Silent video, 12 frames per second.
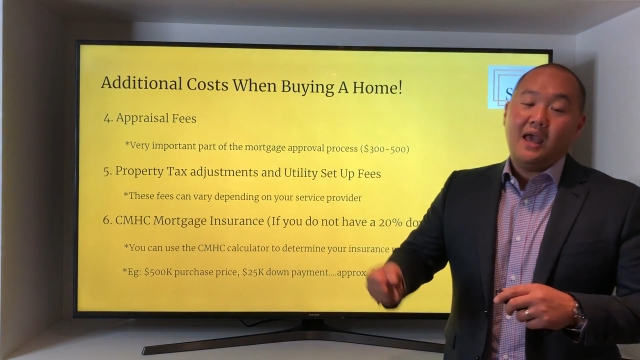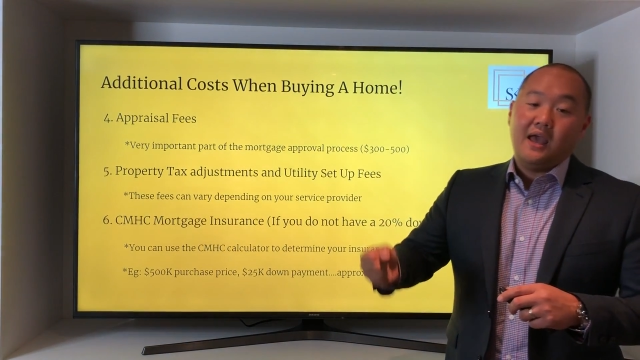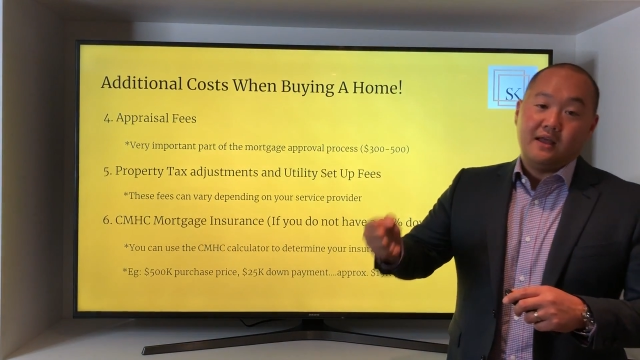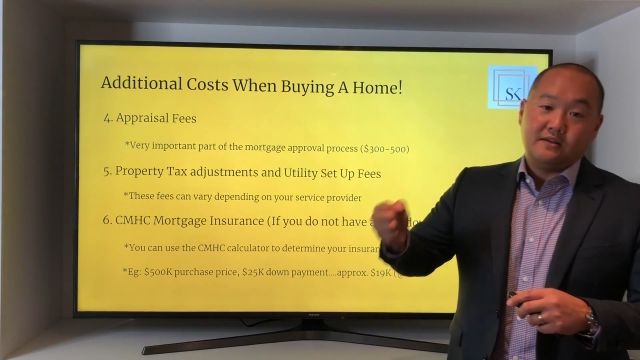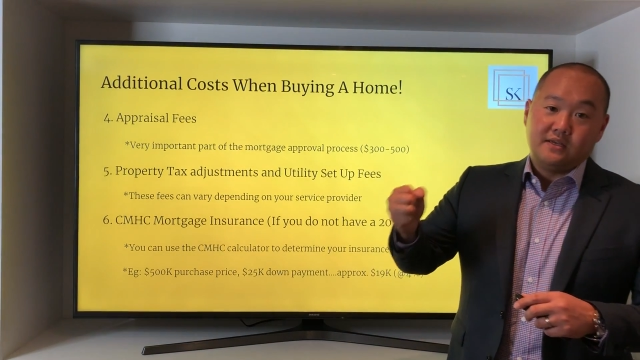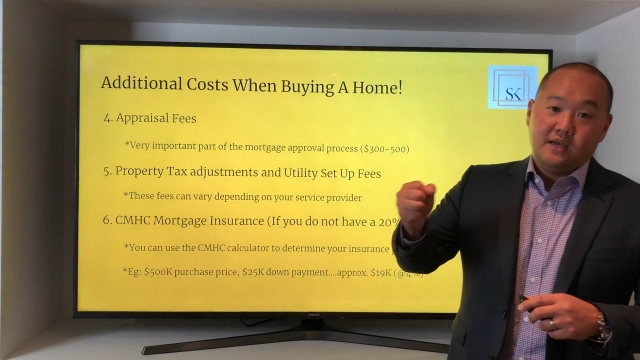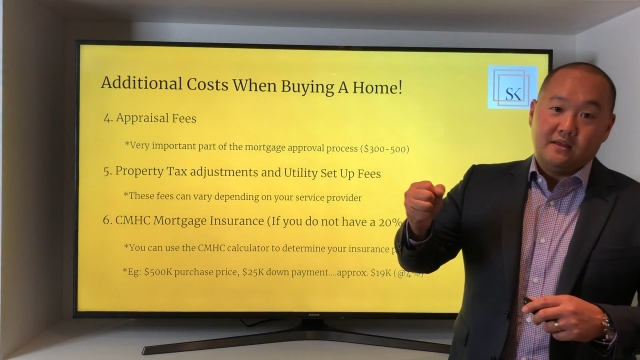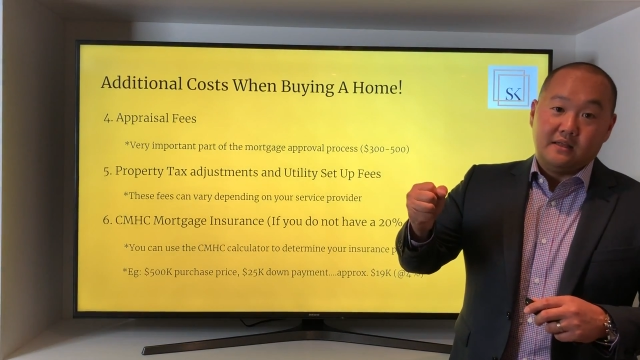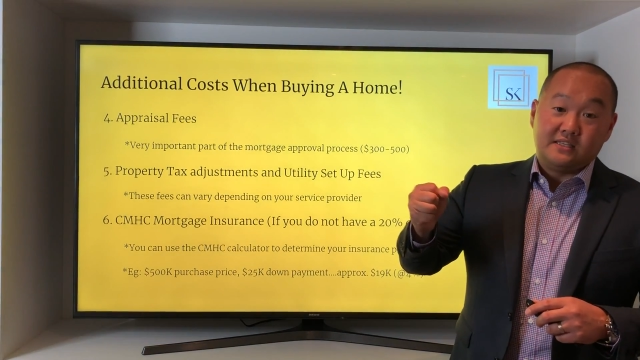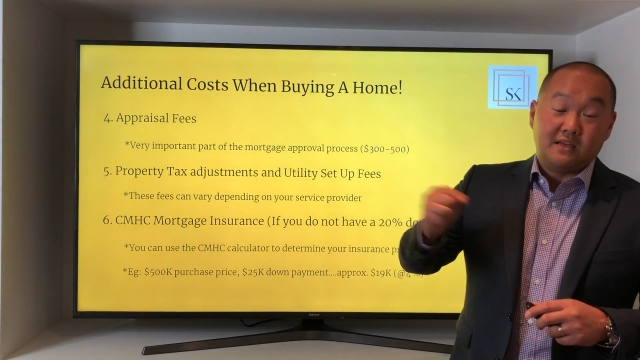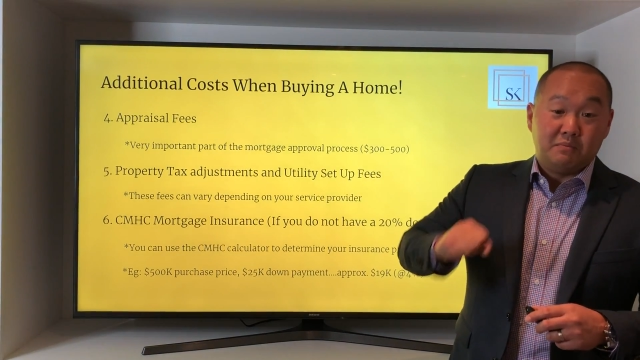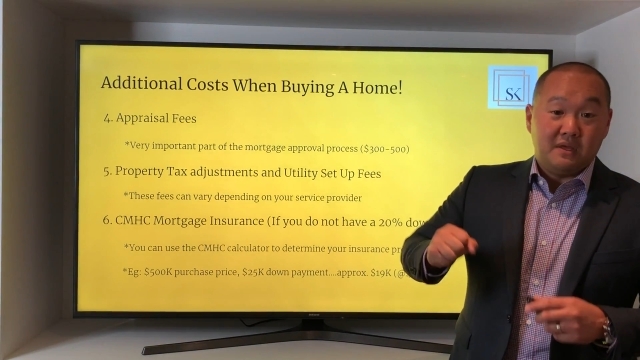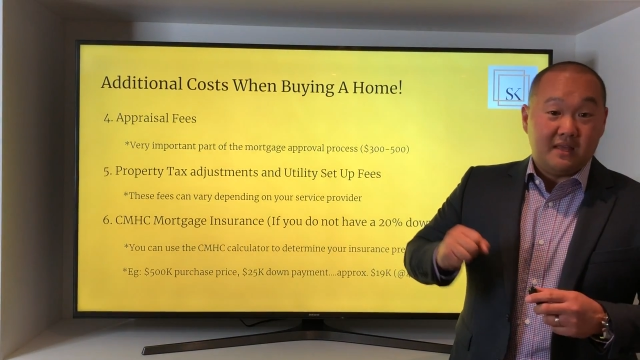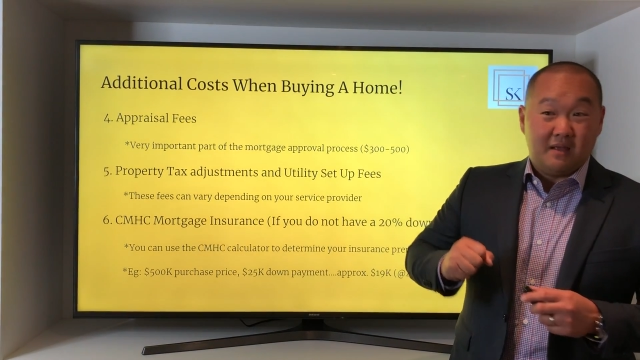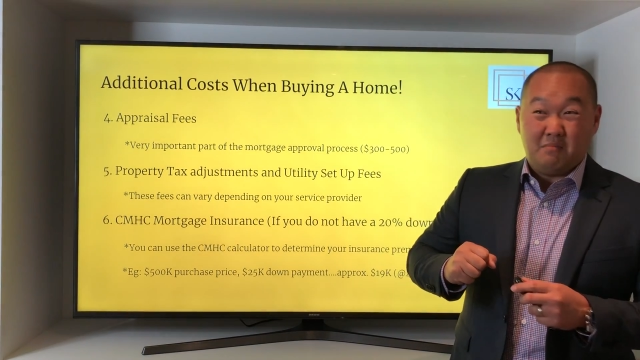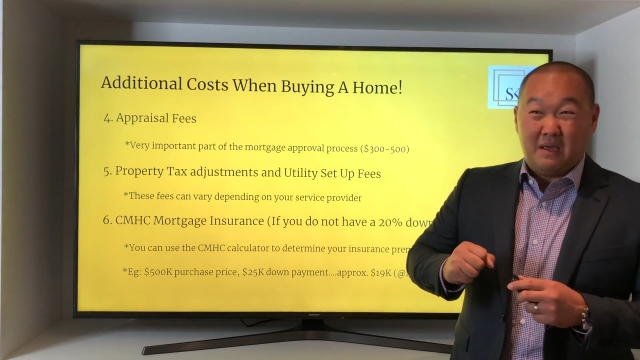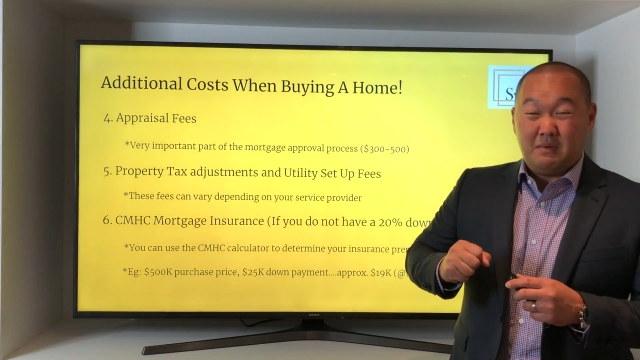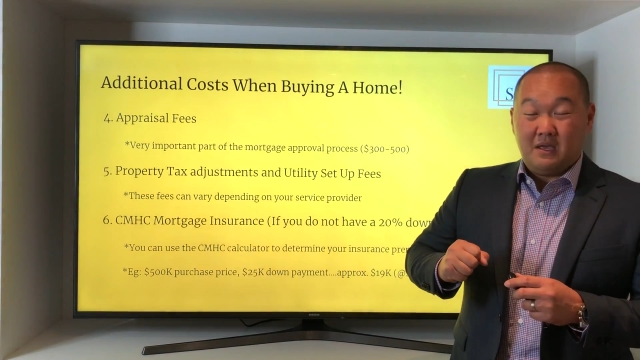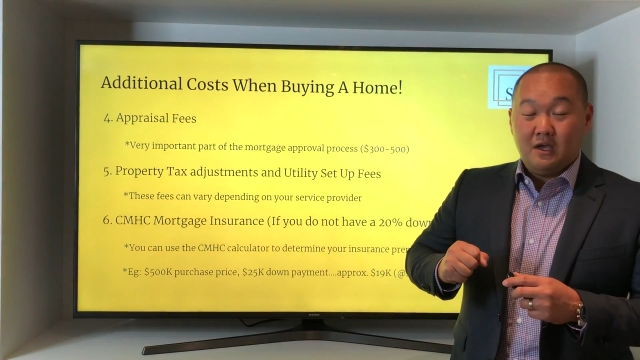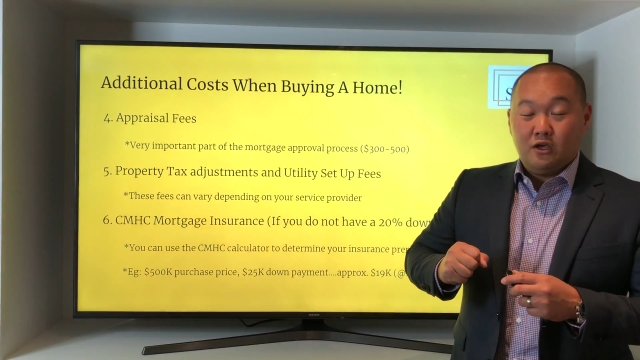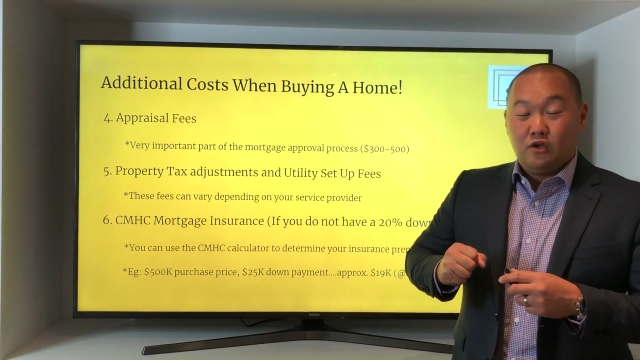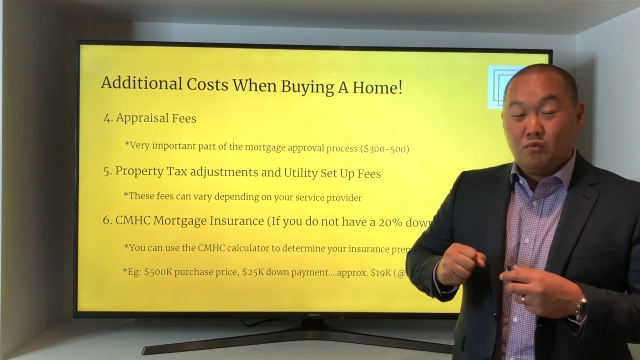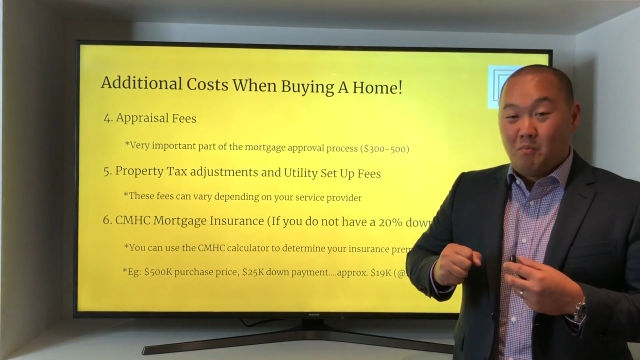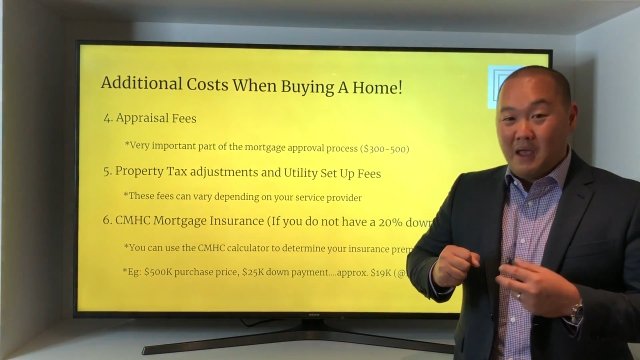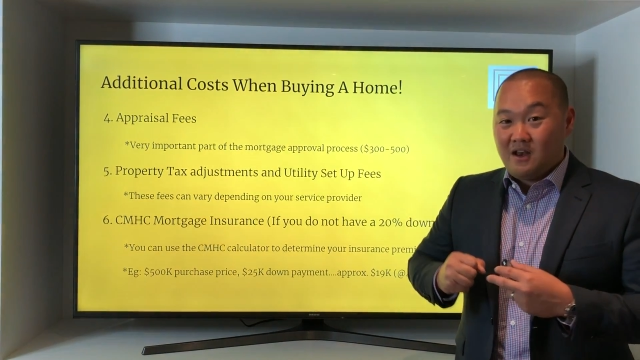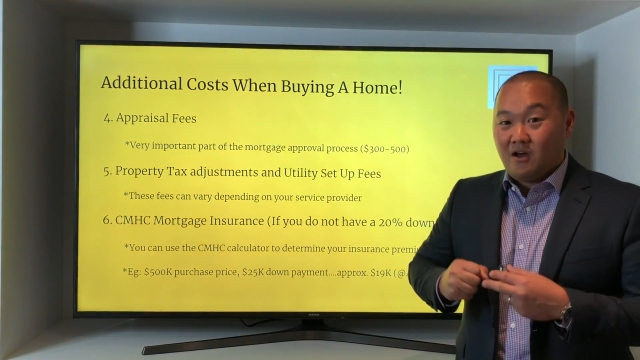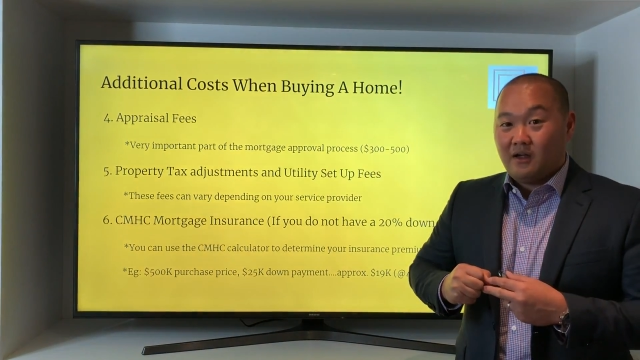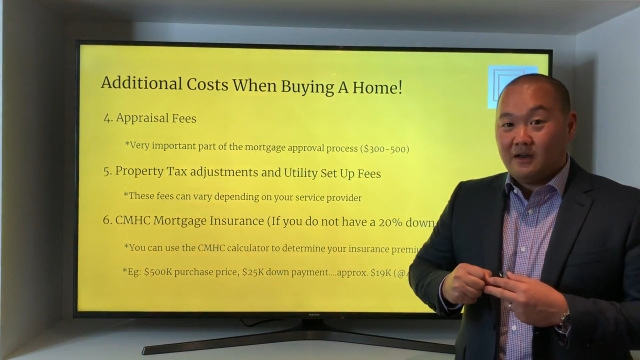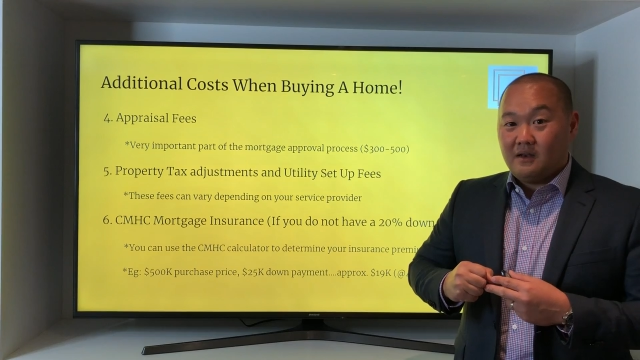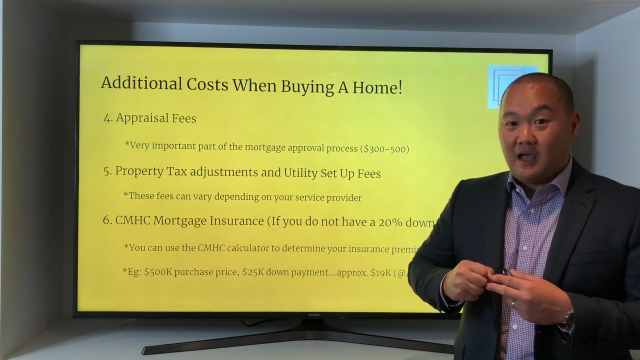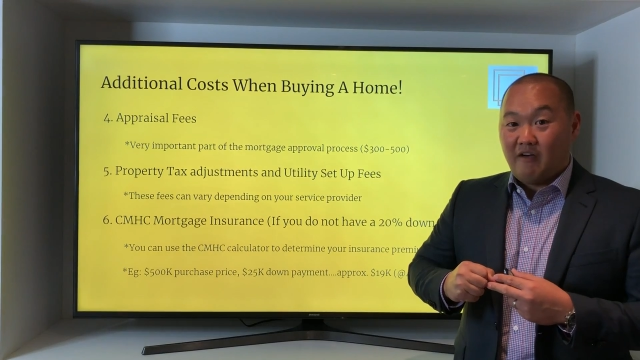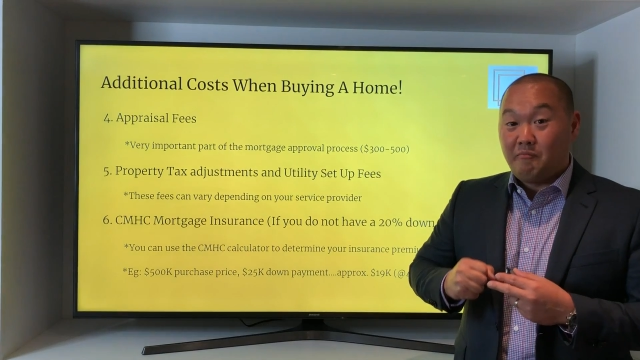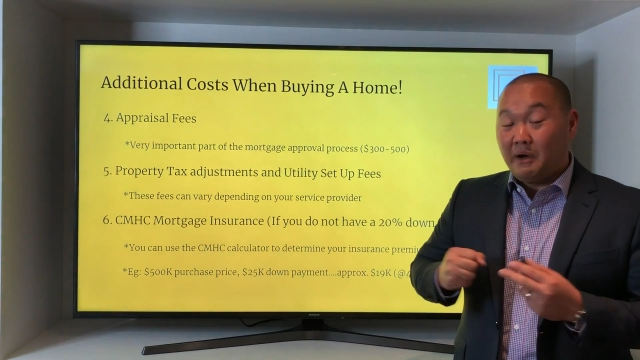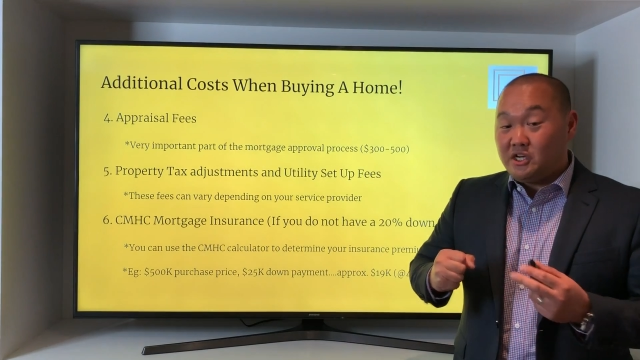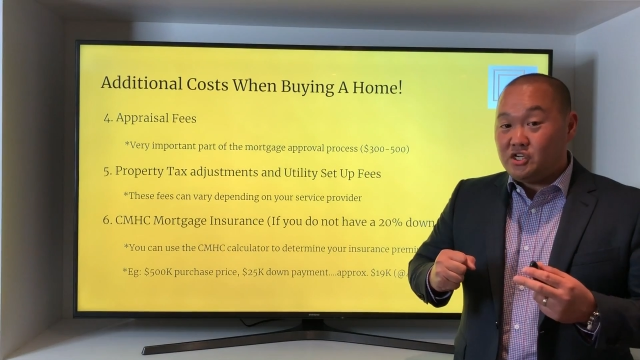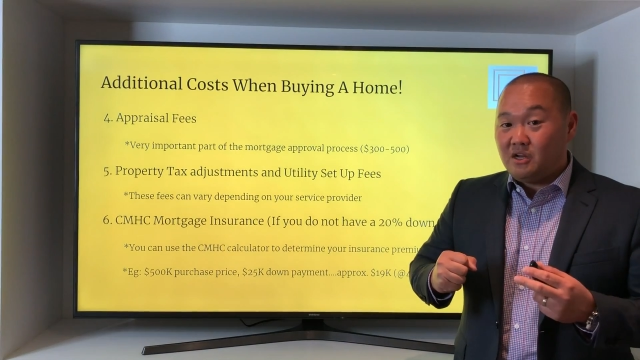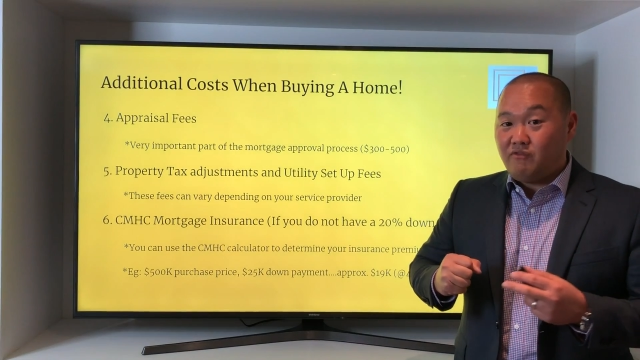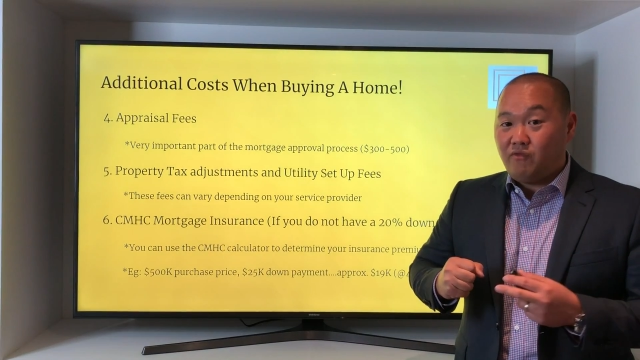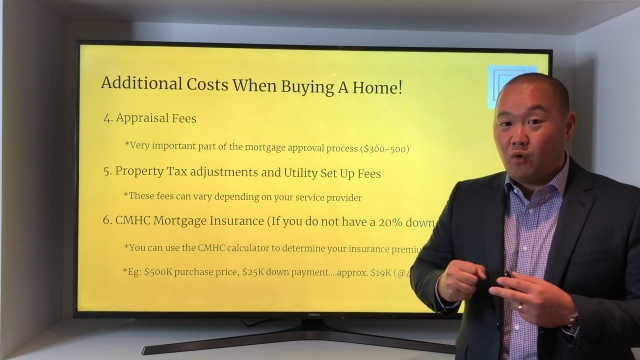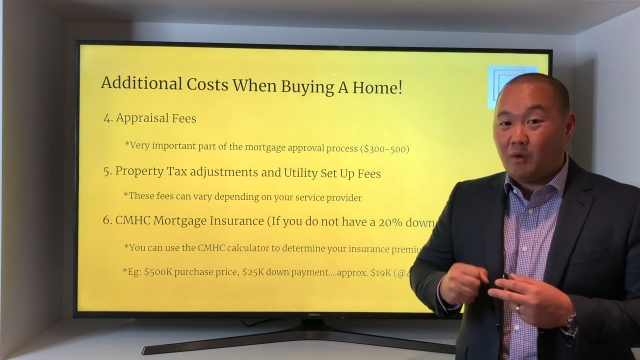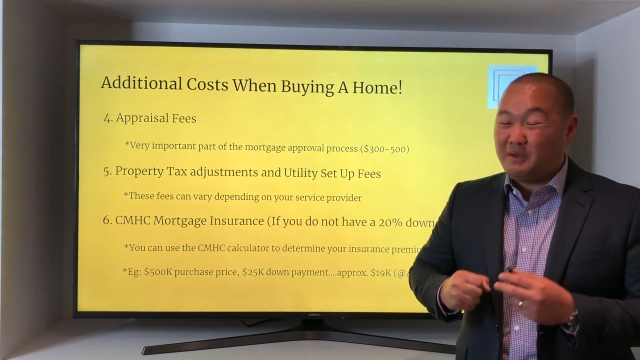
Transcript: and that's something that maybe you may not have budgeted for,